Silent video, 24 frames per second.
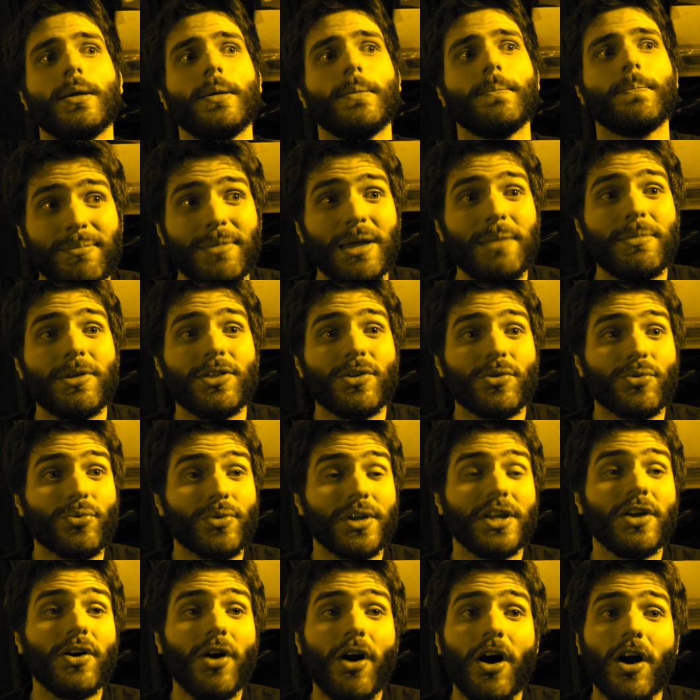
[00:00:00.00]
Maybe the
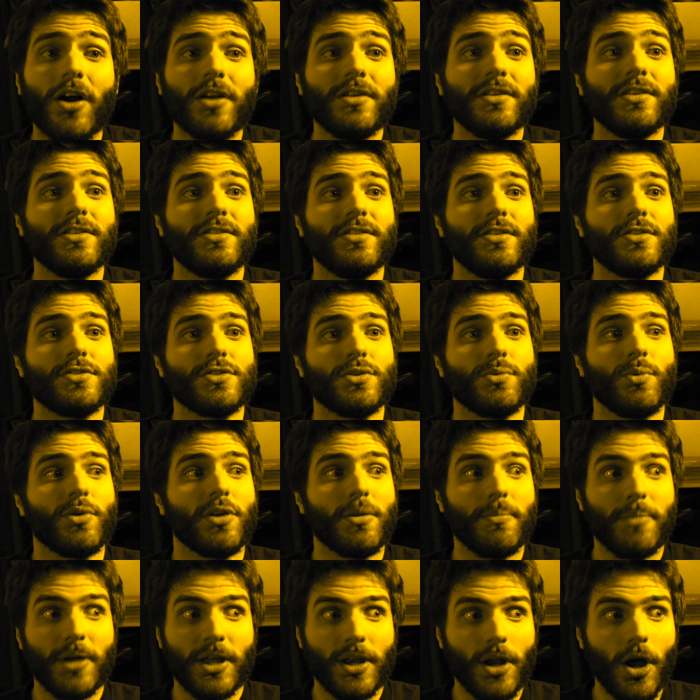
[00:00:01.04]
real hard decision would
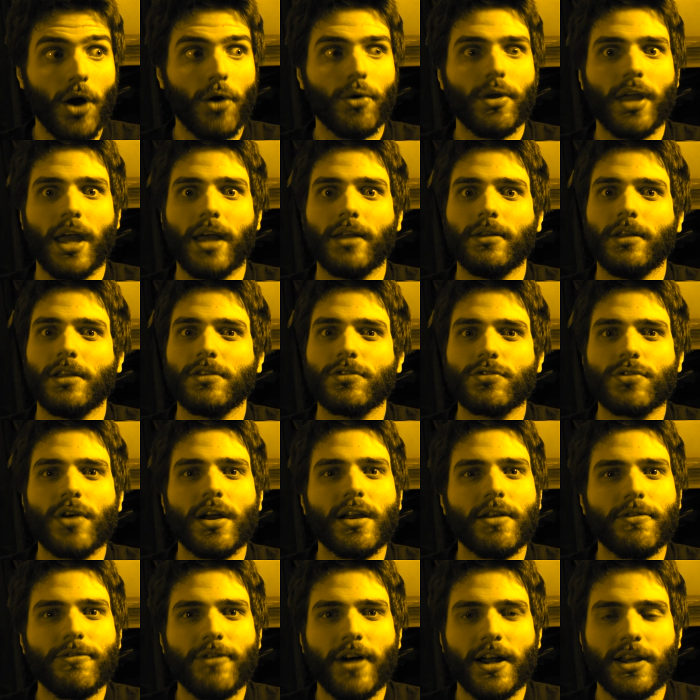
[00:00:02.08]
have been, okay, let's try
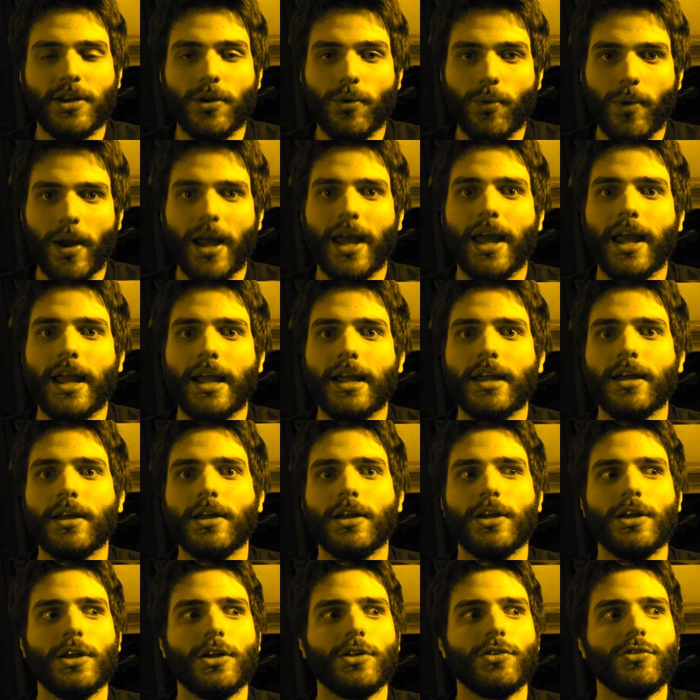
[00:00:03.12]
to find a way
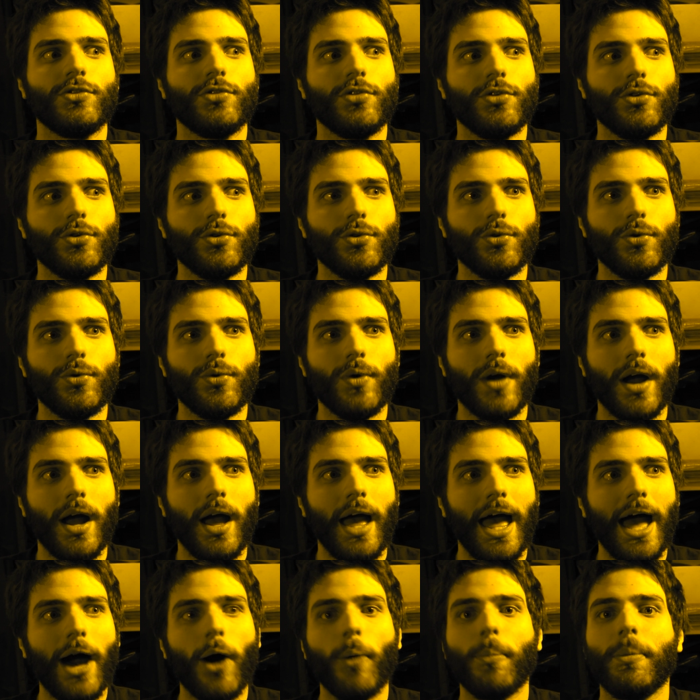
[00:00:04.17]
to
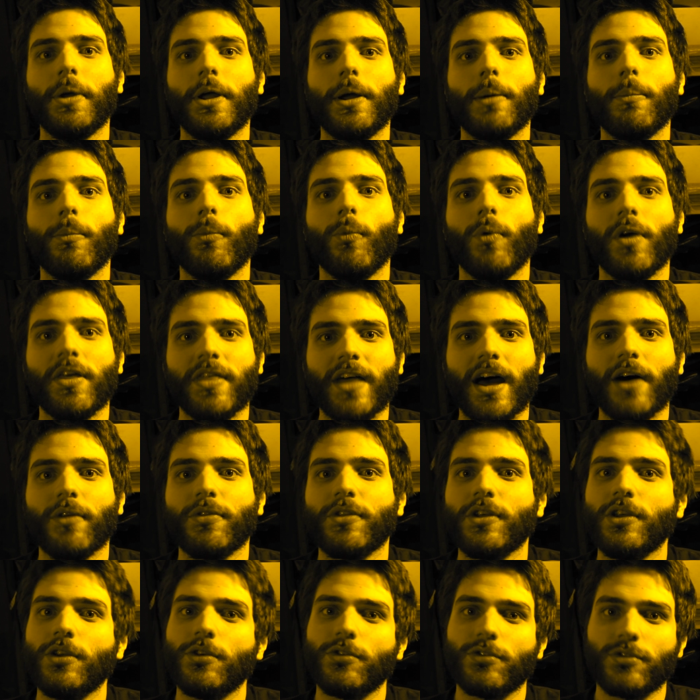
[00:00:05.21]
help him without
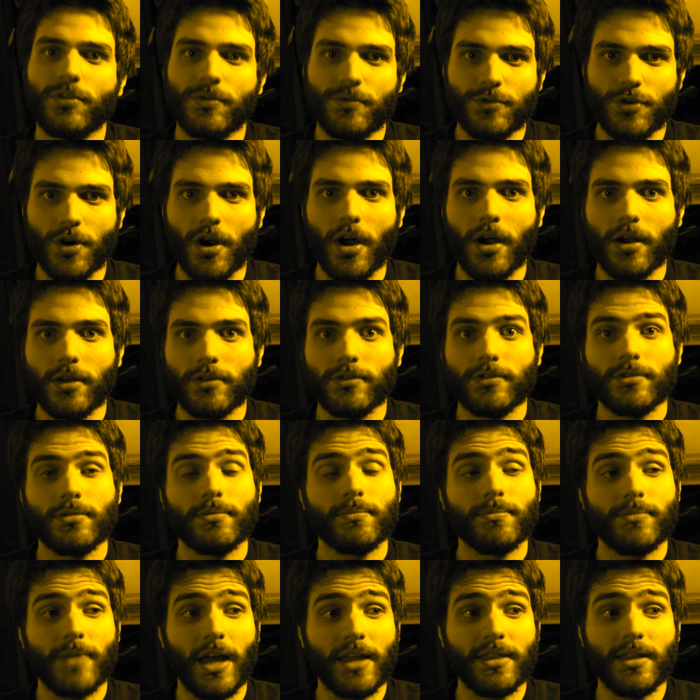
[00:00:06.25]
the use of drugs.
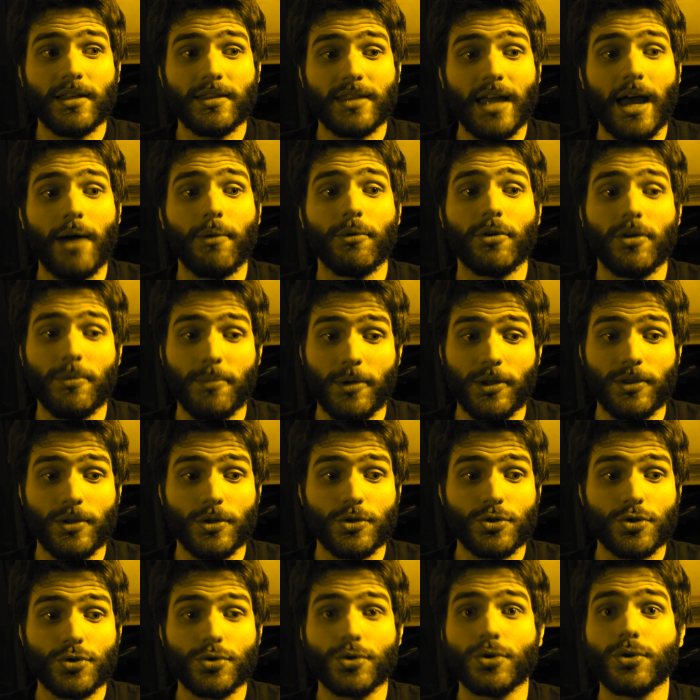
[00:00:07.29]
I think that would have been the
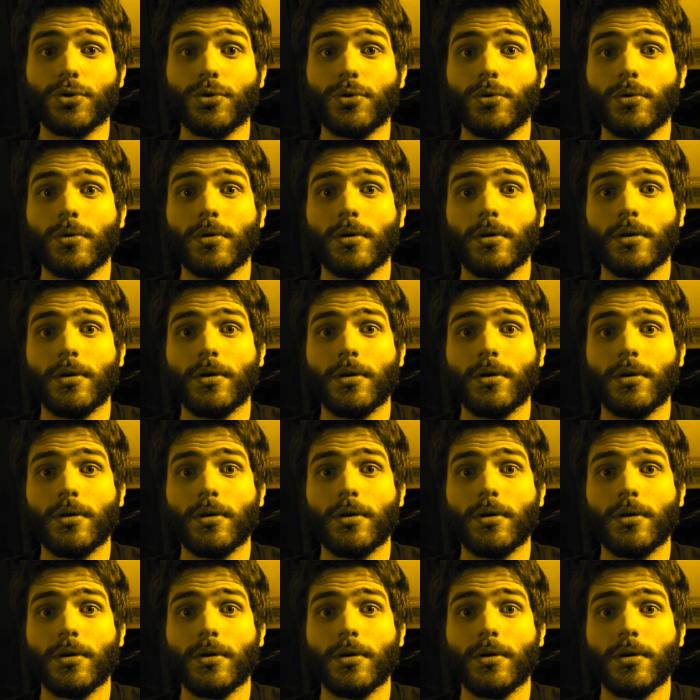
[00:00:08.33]
true,